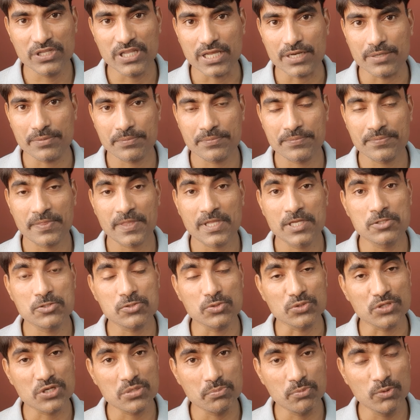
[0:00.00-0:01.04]
then.
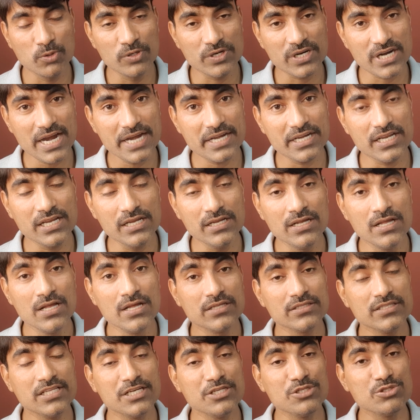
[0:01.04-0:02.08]
So report writing,
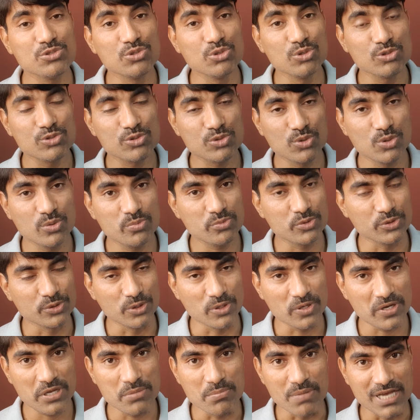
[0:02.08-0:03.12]
there is no scope to
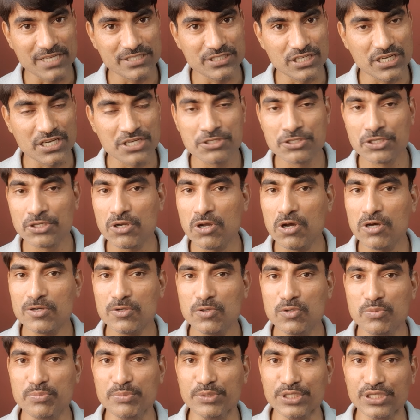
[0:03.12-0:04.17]
your imagination or
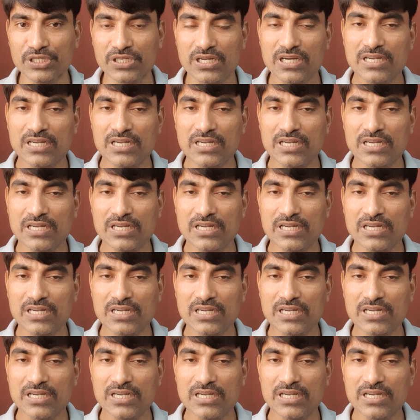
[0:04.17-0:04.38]
opinion.